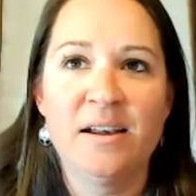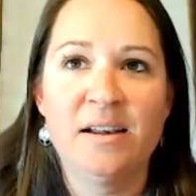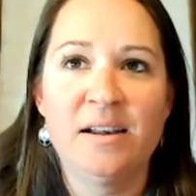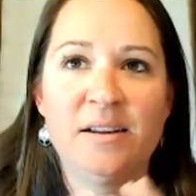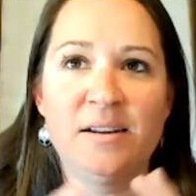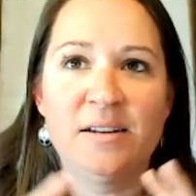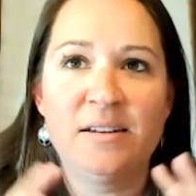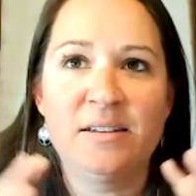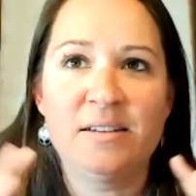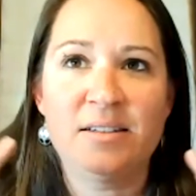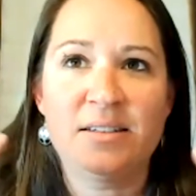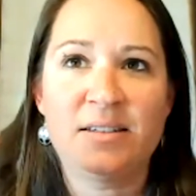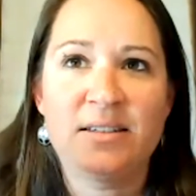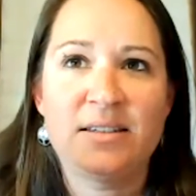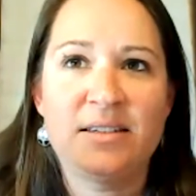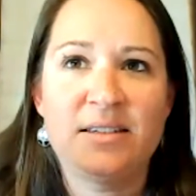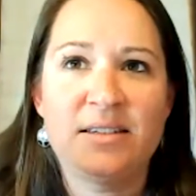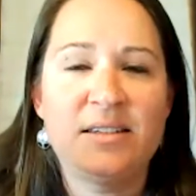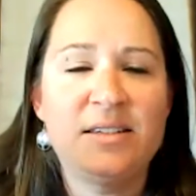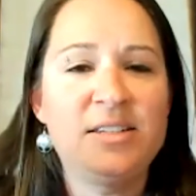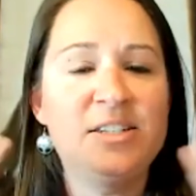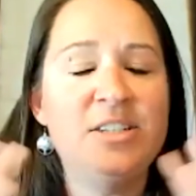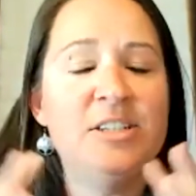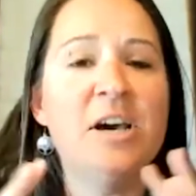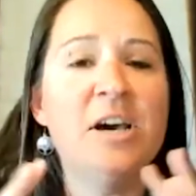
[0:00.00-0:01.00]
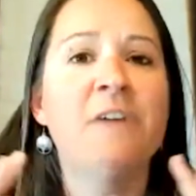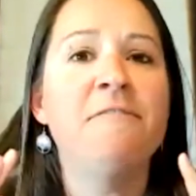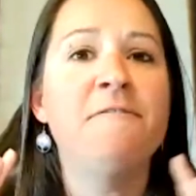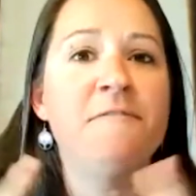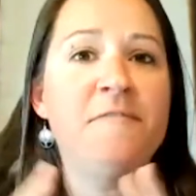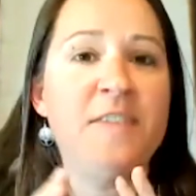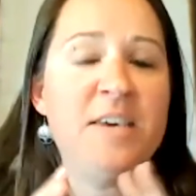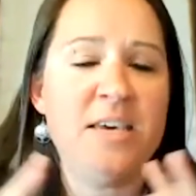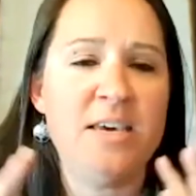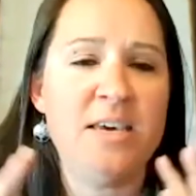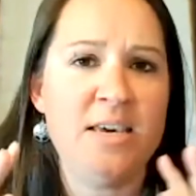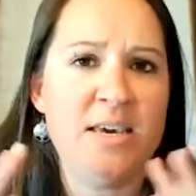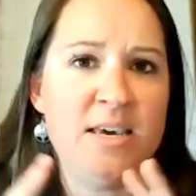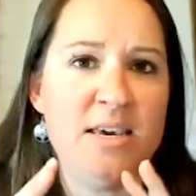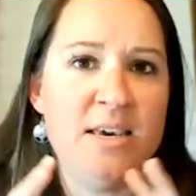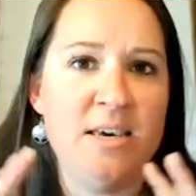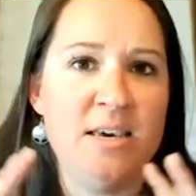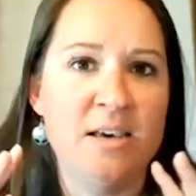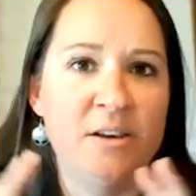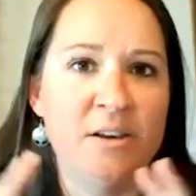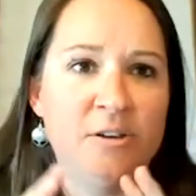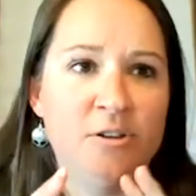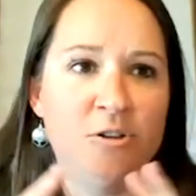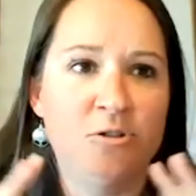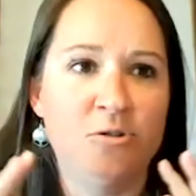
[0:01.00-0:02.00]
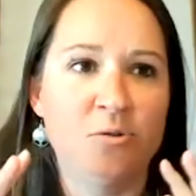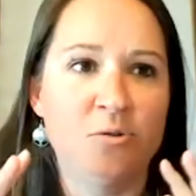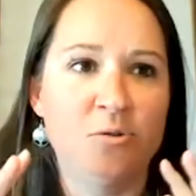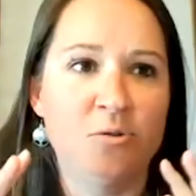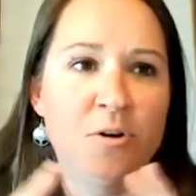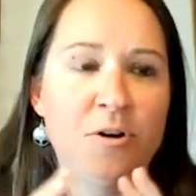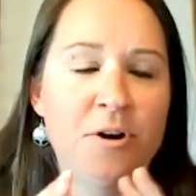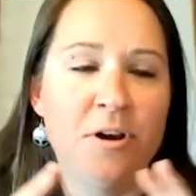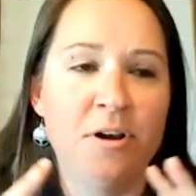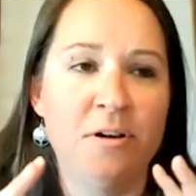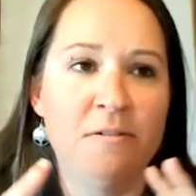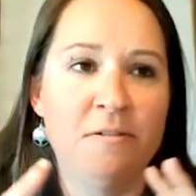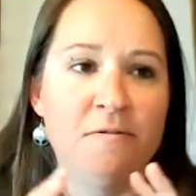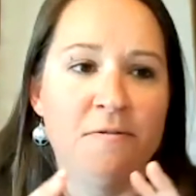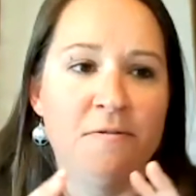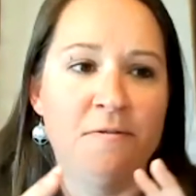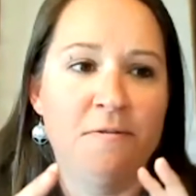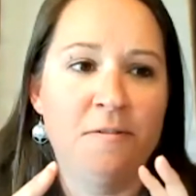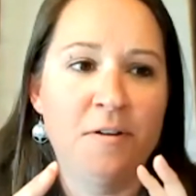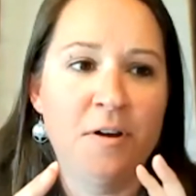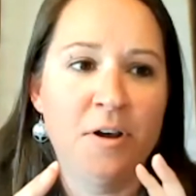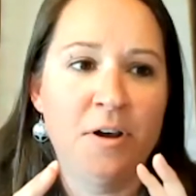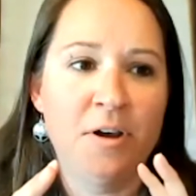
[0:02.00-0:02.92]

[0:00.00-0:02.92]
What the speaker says: stuffy sort of